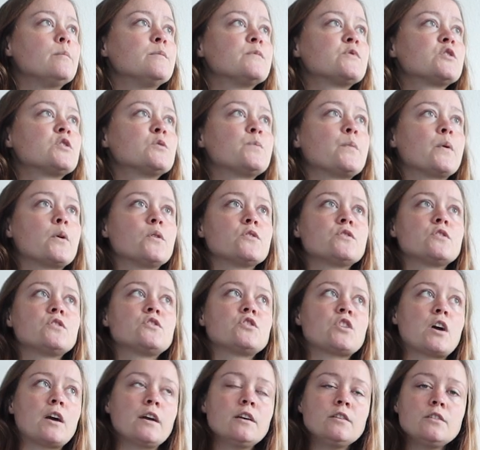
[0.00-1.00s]
Suppose a
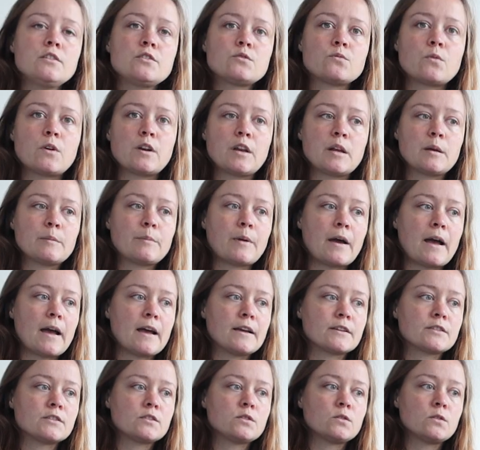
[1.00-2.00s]
child is running
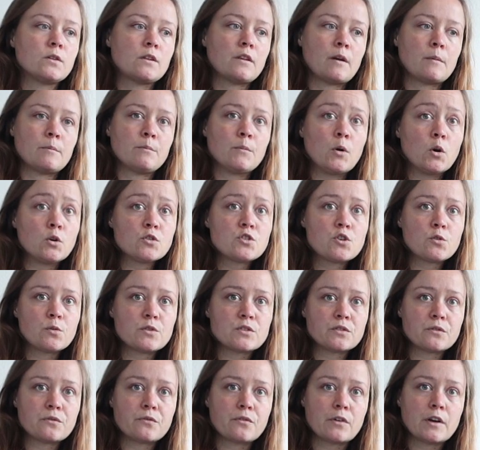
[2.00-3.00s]
past that Mojo
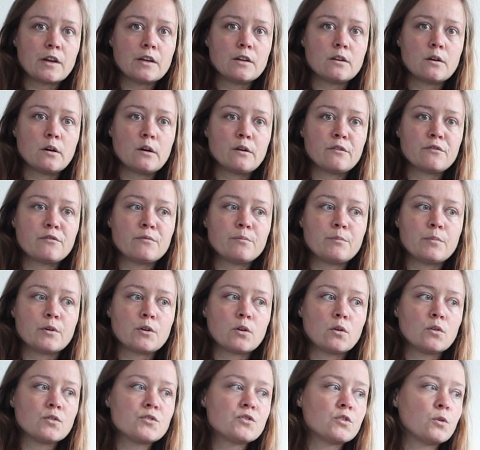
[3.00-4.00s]
is afraid of,
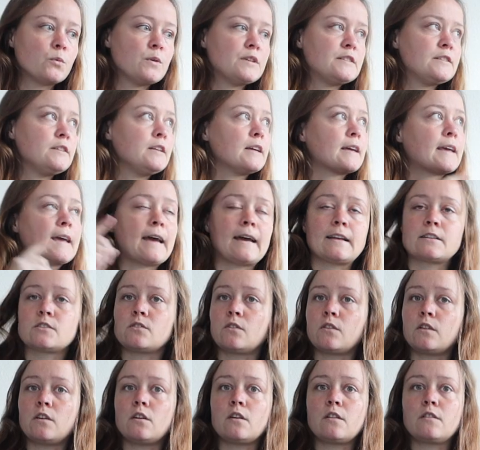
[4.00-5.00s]
but also we see a cat
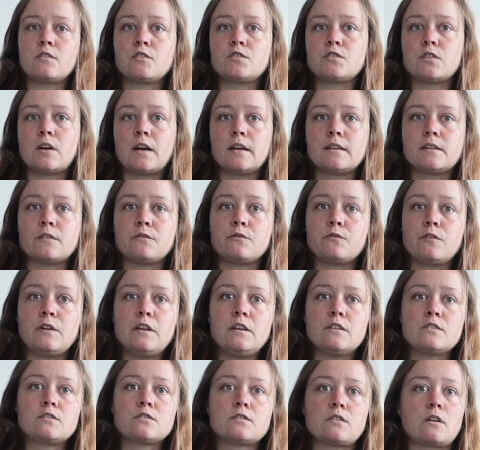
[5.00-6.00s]
on the other side and
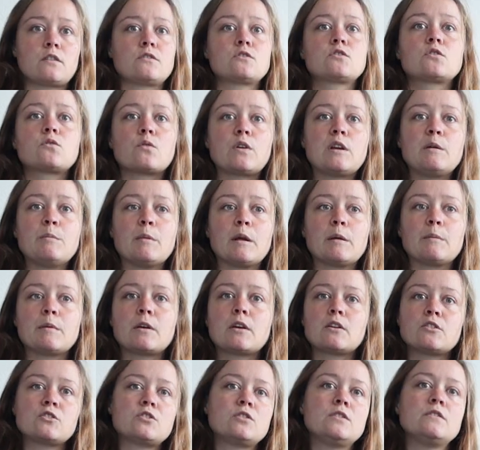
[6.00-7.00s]
Venus starts screaming
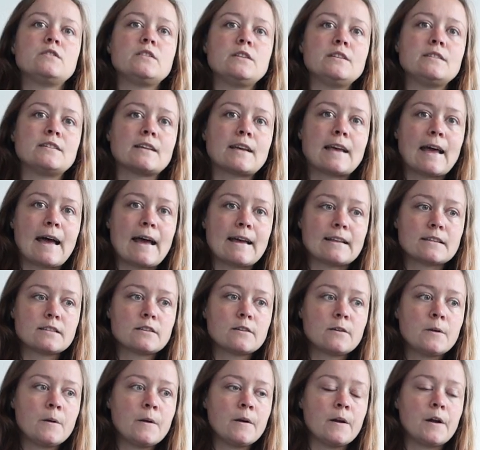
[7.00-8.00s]
because she sees a
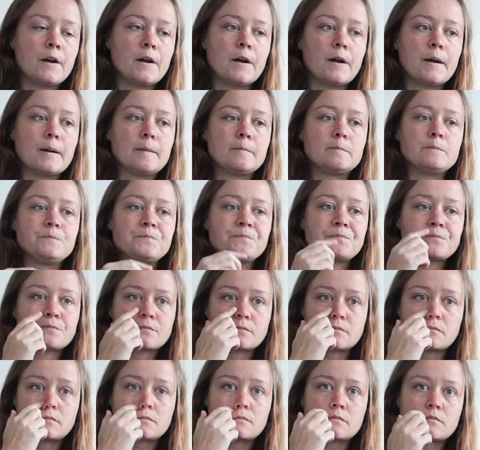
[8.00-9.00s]
cat.
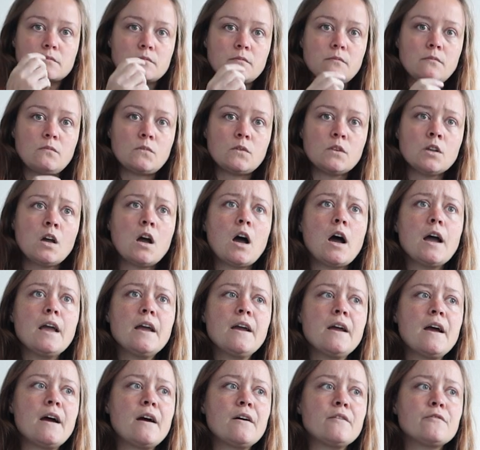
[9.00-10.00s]
I
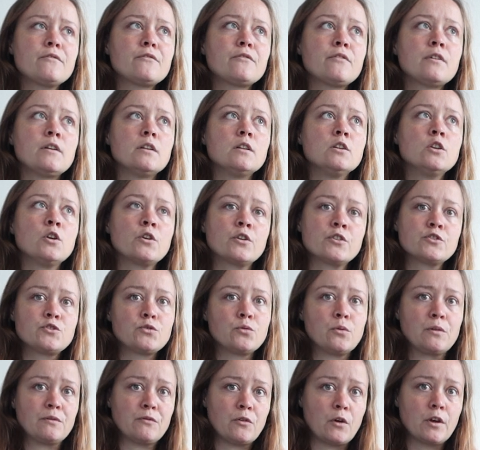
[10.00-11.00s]
have learned
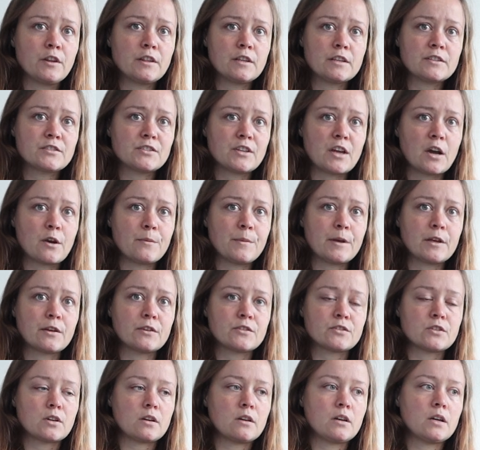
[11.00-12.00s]
to avoid this now
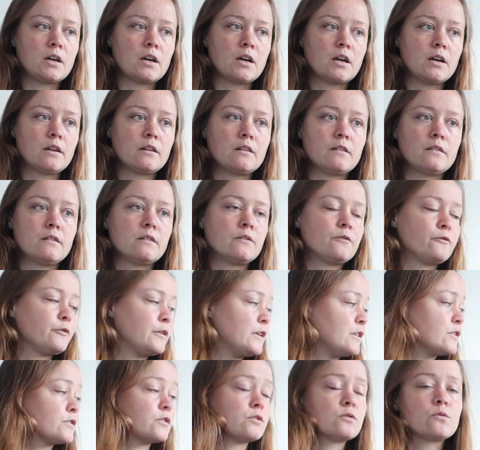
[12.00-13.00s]
because
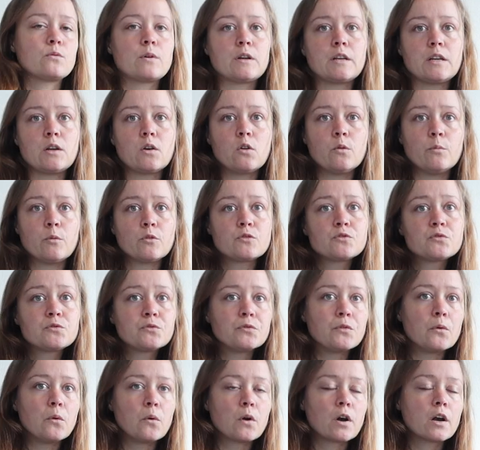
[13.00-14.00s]
Venus is already almost
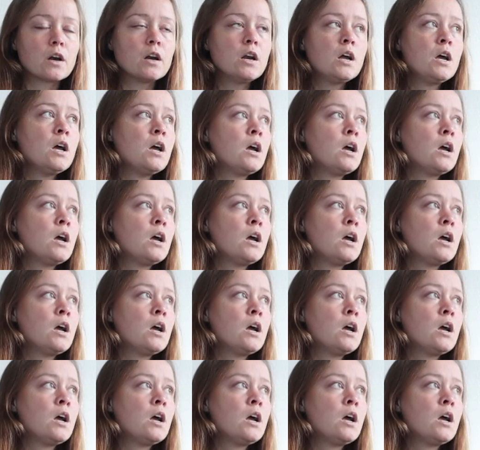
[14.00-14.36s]
four.